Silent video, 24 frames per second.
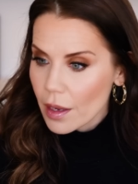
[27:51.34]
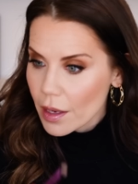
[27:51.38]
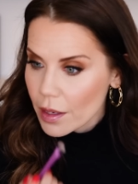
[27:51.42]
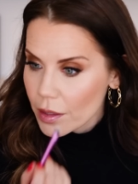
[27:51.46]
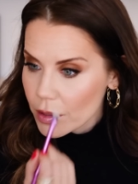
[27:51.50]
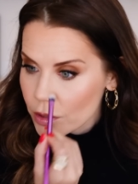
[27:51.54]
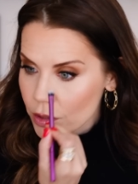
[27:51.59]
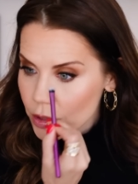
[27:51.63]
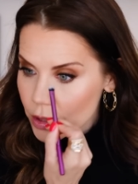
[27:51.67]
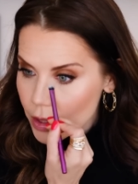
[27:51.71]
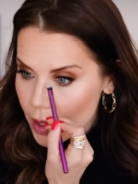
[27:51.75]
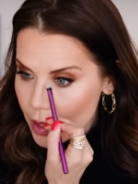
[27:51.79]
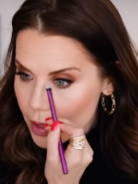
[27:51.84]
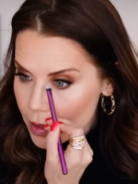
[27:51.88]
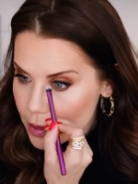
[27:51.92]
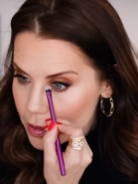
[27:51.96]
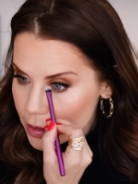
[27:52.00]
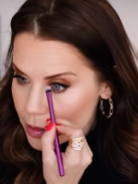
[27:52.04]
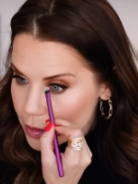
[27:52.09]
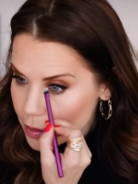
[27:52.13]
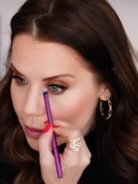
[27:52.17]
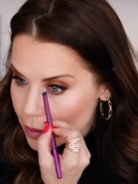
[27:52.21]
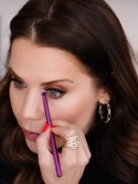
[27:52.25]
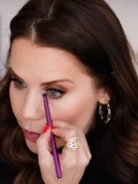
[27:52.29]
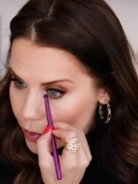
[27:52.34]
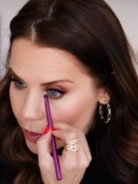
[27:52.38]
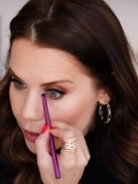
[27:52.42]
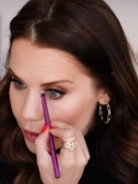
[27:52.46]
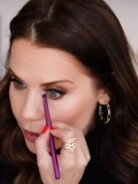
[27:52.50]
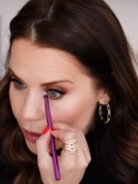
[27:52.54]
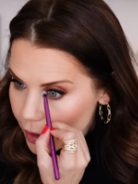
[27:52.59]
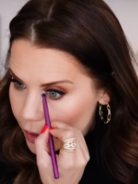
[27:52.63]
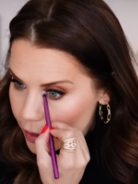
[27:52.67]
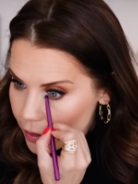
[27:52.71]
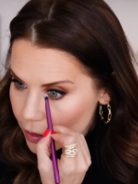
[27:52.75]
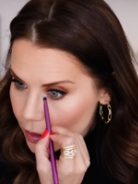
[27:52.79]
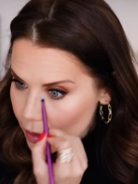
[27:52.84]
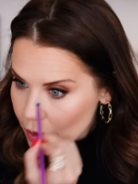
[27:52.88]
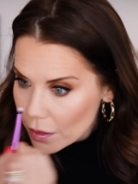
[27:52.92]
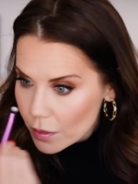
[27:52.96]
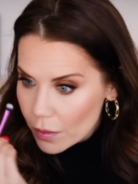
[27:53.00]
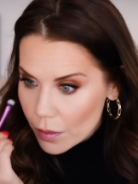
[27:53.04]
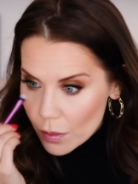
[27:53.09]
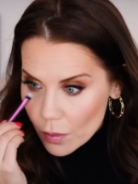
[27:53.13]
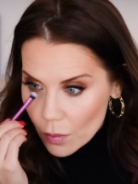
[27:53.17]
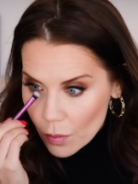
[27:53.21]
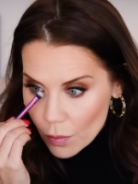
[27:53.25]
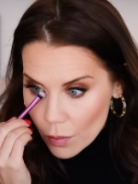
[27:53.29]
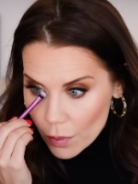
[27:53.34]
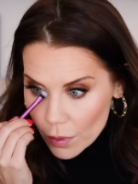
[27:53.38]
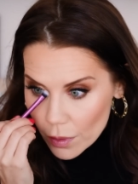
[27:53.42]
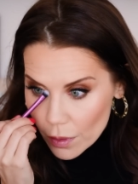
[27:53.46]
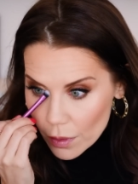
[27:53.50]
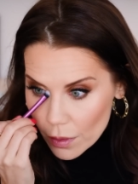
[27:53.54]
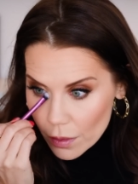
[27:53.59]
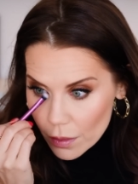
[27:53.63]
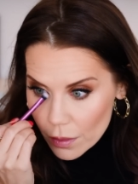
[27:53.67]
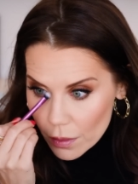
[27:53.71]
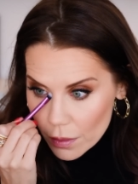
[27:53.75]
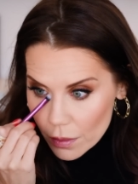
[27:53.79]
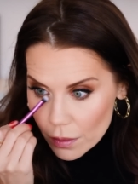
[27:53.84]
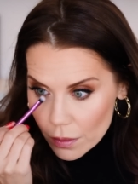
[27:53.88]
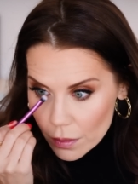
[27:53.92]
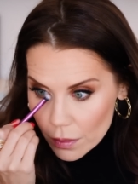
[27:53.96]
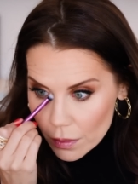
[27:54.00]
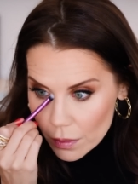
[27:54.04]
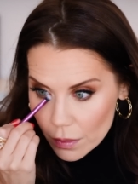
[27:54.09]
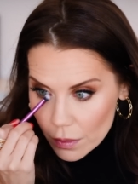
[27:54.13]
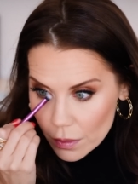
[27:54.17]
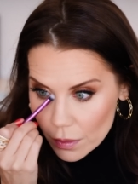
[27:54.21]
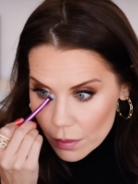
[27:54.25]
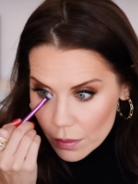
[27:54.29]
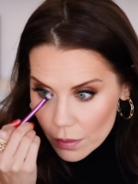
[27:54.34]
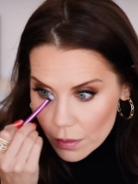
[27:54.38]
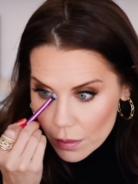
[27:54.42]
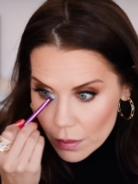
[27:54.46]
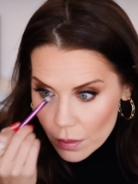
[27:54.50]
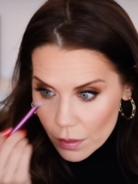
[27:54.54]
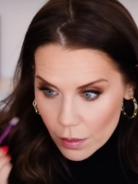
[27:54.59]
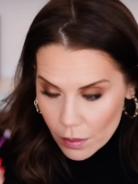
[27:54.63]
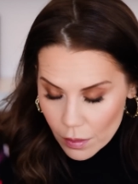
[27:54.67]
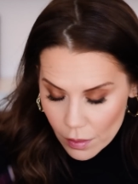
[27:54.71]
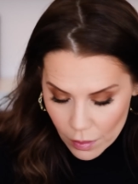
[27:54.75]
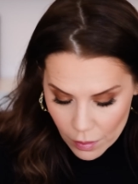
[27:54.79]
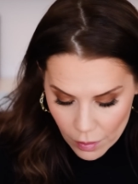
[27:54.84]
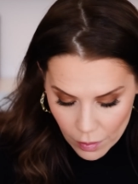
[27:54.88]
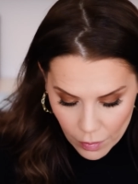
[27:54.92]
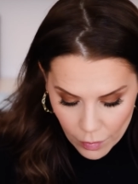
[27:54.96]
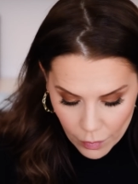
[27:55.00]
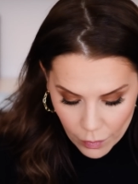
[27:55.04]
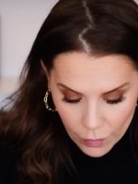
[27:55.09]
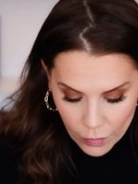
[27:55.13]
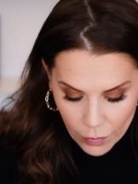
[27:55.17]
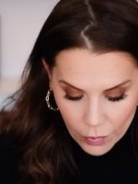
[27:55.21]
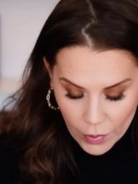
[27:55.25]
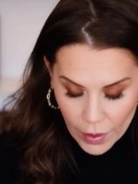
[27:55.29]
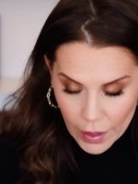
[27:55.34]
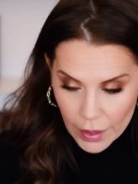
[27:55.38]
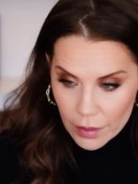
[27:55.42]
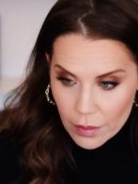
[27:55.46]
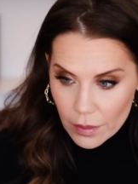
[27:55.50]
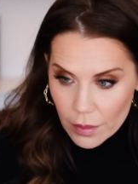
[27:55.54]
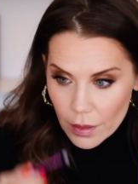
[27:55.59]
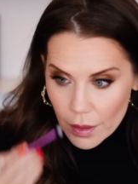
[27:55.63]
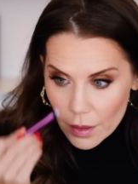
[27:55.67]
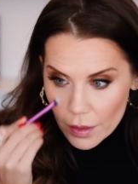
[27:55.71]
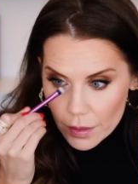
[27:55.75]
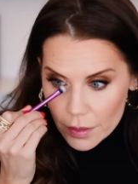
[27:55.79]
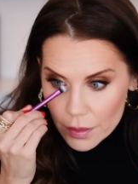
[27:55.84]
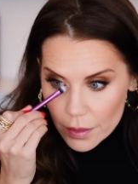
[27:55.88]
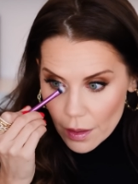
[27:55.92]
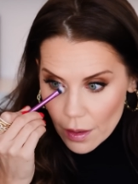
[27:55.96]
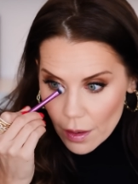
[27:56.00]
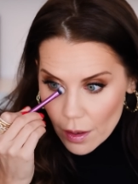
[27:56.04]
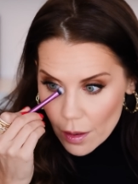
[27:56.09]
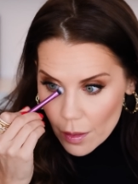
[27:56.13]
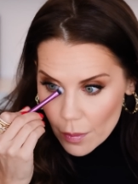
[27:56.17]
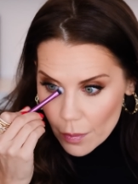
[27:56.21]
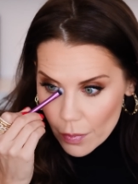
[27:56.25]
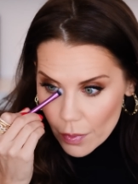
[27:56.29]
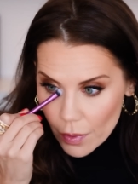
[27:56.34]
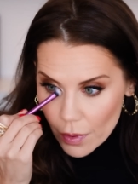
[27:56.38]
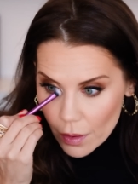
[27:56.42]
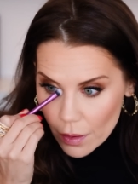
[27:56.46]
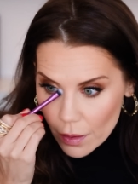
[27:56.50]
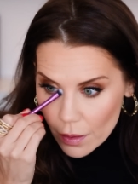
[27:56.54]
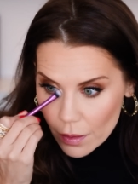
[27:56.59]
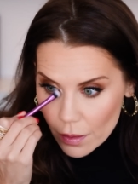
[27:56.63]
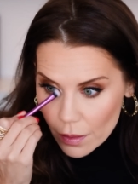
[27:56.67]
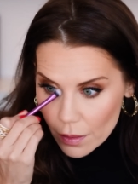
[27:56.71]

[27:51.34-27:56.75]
and just put that in the inner corner, brighten things up.